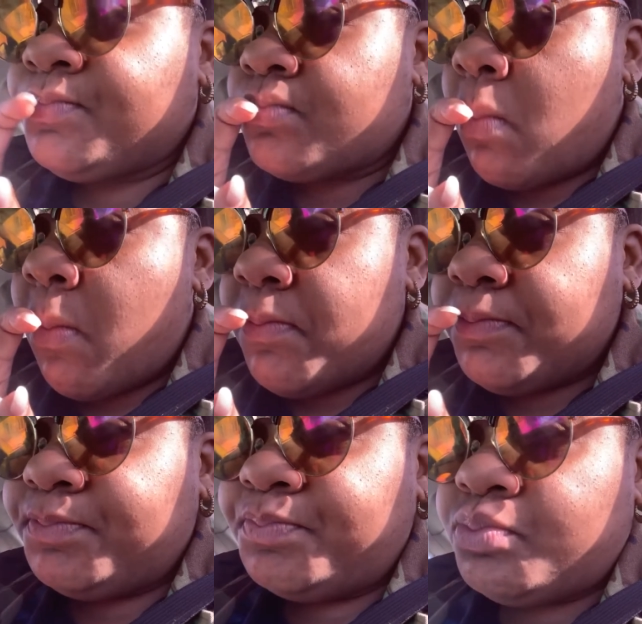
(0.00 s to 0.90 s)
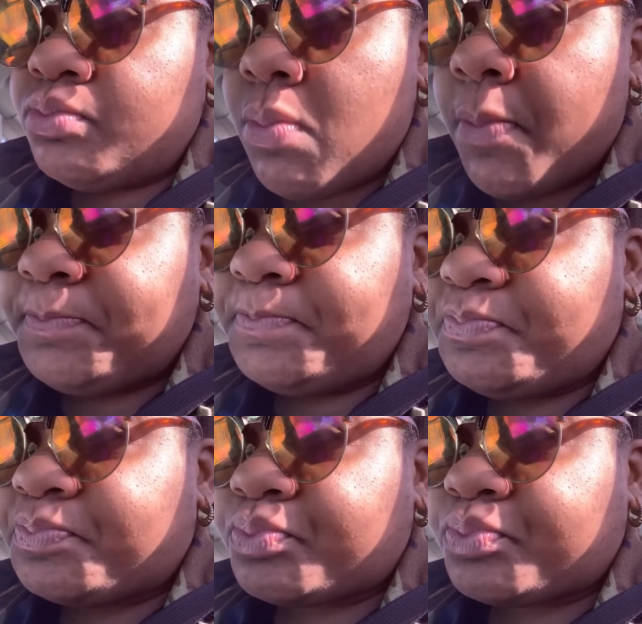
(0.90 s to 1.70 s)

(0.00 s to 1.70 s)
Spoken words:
[no speech]